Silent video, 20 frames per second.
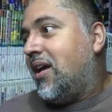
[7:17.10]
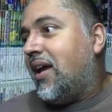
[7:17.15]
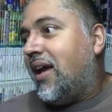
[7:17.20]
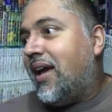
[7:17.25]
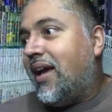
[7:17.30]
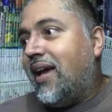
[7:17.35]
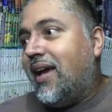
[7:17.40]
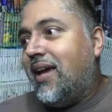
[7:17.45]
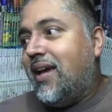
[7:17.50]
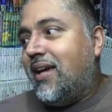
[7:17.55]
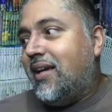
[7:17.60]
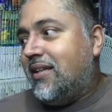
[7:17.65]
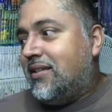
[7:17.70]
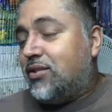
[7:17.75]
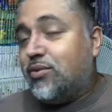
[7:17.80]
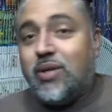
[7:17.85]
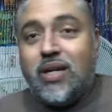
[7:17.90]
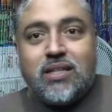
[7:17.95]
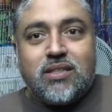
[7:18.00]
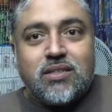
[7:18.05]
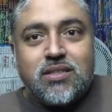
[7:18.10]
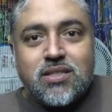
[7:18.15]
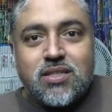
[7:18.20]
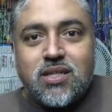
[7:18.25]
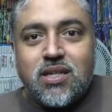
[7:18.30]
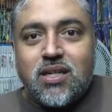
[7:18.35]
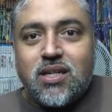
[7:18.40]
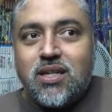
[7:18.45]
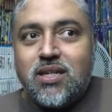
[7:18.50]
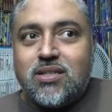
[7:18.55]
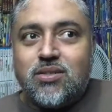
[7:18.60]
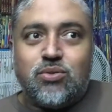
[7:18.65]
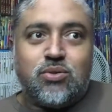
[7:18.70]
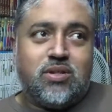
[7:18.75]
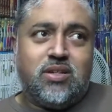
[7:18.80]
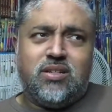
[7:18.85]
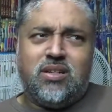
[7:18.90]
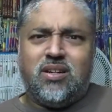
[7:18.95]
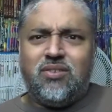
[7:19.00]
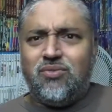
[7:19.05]
a director's cut
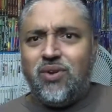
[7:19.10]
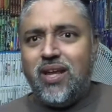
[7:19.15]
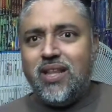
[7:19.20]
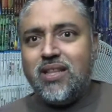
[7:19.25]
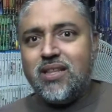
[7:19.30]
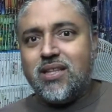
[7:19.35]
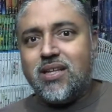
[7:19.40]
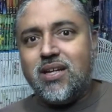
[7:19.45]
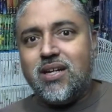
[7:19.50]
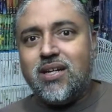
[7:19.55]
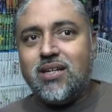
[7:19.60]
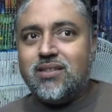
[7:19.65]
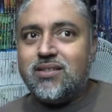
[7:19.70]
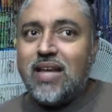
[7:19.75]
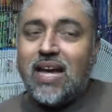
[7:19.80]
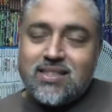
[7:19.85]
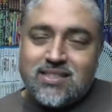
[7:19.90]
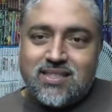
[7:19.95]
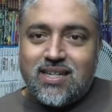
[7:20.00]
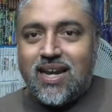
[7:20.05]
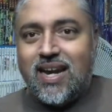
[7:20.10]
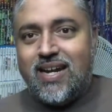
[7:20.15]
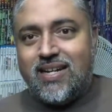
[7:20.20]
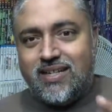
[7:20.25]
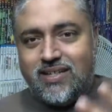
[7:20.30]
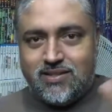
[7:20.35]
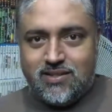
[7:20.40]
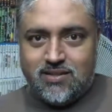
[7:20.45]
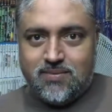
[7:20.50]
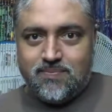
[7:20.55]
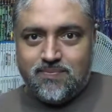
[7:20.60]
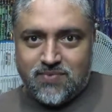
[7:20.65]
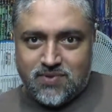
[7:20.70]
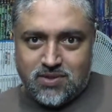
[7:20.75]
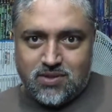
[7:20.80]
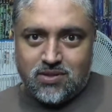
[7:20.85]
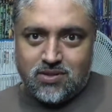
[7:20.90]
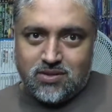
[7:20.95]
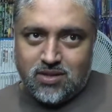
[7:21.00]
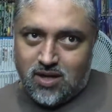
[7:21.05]
or an unrated cut. That's the kind of
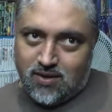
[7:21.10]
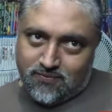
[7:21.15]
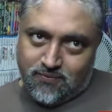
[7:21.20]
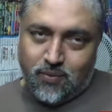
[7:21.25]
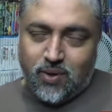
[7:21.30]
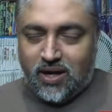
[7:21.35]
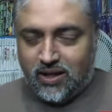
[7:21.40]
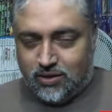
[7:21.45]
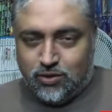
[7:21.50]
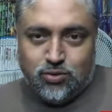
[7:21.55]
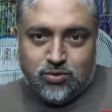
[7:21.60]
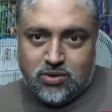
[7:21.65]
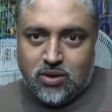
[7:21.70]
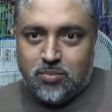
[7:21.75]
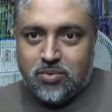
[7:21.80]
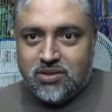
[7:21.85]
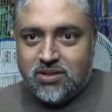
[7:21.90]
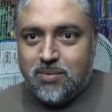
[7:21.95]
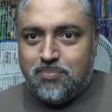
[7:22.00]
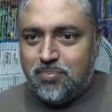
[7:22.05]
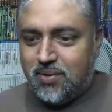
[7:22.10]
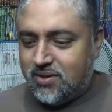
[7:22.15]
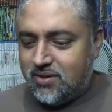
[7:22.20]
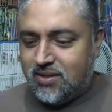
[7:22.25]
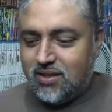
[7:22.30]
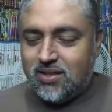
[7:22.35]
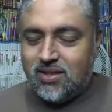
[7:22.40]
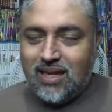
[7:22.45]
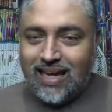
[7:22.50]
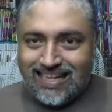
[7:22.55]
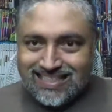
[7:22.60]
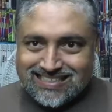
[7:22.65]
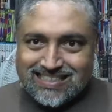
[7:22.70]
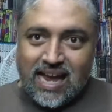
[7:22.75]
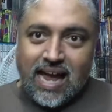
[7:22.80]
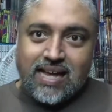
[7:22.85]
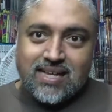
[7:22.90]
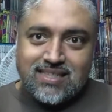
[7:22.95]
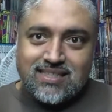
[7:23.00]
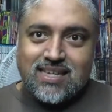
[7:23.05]
stuff where I do double dip. But the
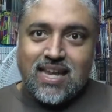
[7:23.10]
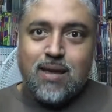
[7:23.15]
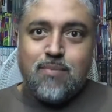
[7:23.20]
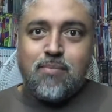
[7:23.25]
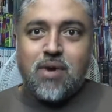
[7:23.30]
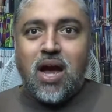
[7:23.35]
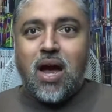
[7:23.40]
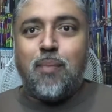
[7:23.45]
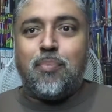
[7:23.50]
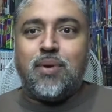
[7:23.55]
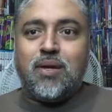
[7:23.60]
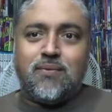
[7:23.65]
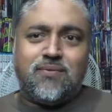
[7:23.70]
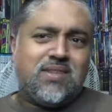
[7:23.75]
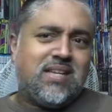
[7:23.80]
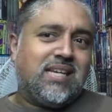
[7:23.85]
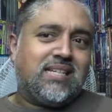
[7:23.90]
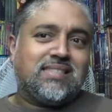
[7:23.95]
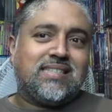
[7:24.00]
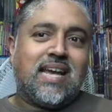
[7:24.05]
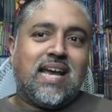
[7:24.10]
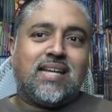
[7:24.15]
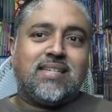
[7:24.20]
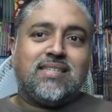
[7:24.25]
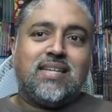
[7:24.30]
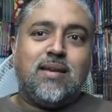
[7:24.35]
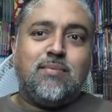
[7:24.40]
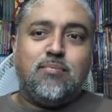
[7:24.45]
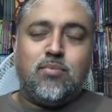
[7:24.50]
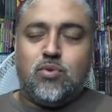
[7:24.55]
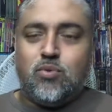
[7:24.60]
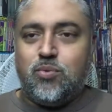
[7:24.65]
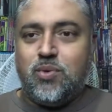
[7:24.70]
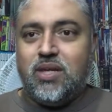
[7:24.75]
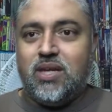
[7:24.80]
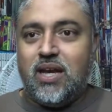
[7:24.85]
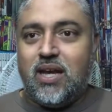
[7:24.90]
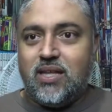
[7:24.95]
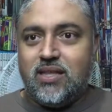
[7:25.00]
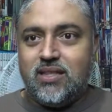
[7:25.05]
exact same copy of the exact same
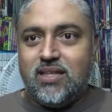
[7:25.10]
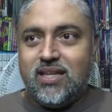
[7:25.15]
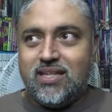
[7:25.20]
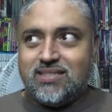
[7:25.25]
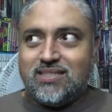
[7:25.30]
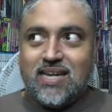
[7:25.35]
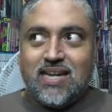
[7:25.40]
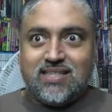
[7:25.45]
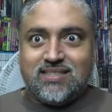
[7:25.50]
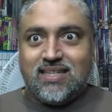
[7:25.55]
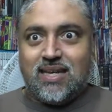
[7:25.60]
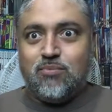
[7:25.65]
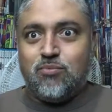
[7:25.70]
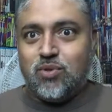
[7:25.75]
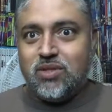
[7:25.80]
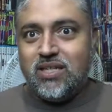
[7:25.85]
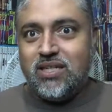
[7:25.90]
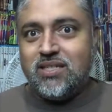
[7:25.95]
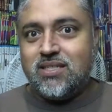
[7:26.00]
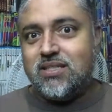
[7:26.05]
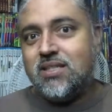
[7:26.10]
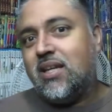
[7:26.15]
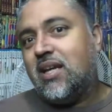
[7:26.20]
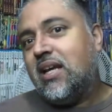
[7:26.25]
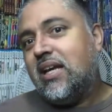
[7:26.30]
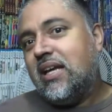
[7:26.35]
movie and the exact same release,